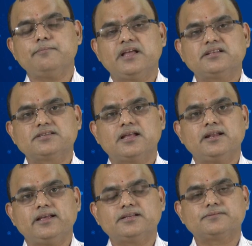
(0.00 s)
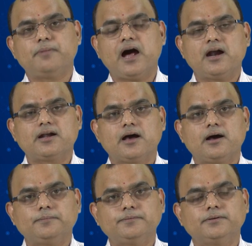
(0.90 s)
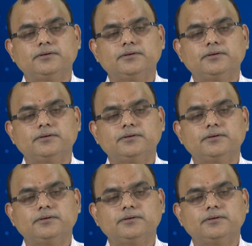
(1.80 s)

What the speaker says: mentioned, is part of